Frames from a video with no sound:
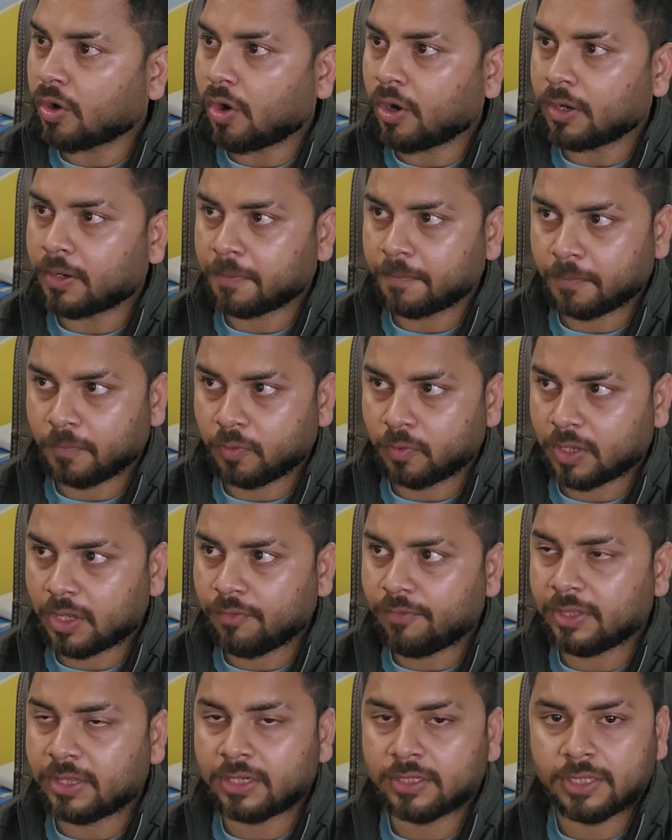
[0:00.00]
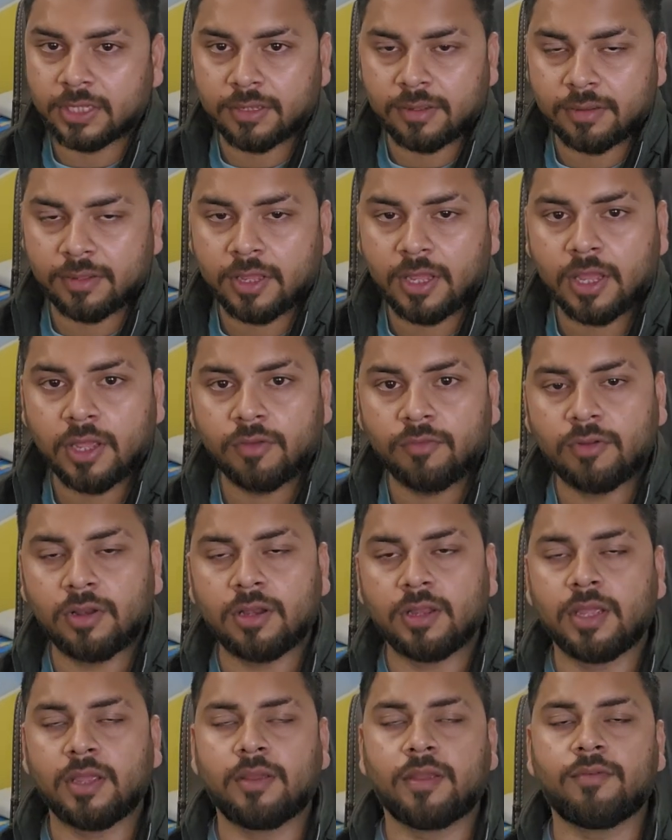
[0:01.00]
not? Okay, whether they will
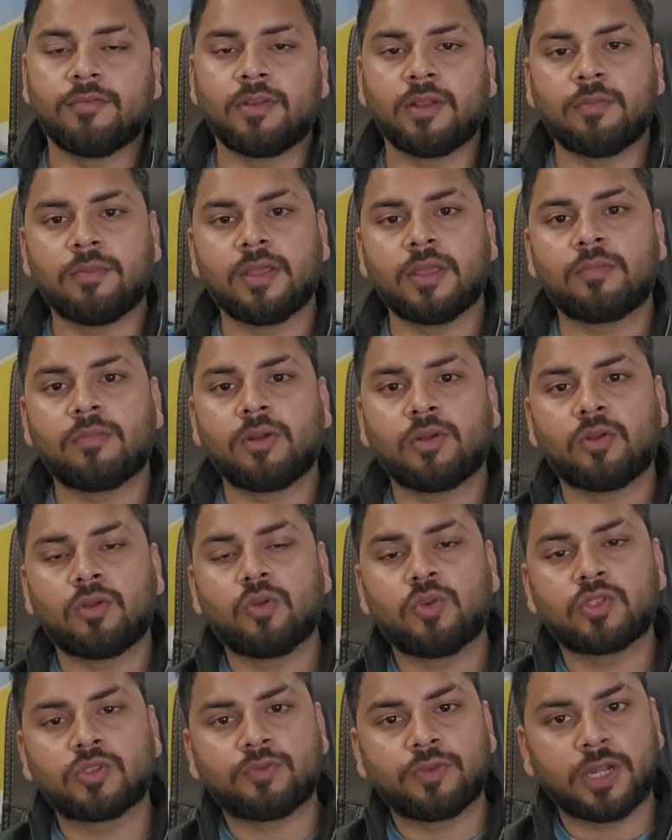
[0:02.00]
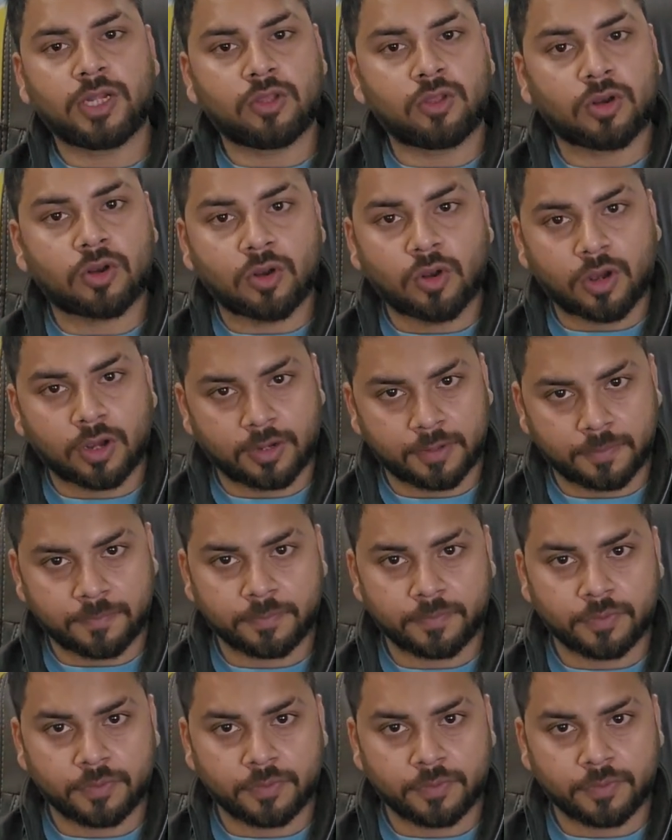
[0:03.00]
be able to lose weight or not?